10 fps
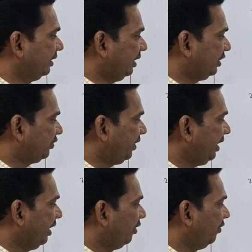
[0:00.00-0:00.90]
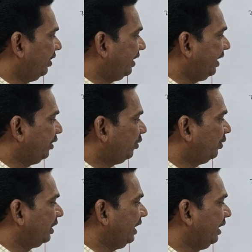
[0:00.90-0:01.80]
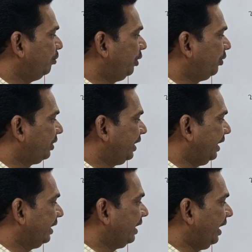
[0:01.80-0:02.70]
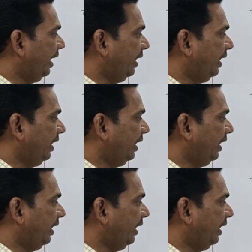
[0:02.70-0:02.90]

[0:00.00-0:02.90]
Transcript: That's why we will write only butane.